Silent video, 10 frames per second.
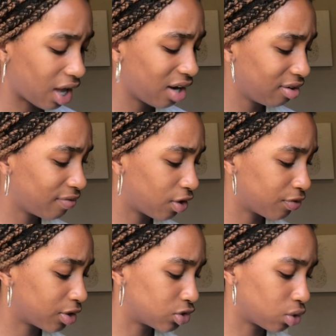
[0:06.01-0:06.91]
I don't even know
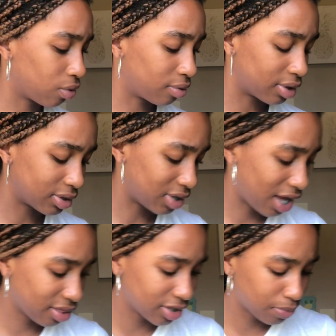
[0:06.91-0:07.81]
if they're Jordan 1s.
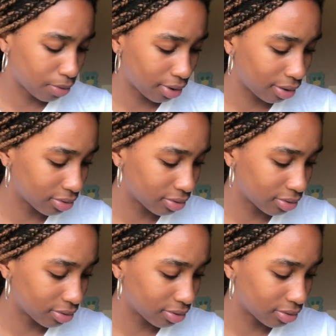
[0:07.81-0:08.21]
At this point,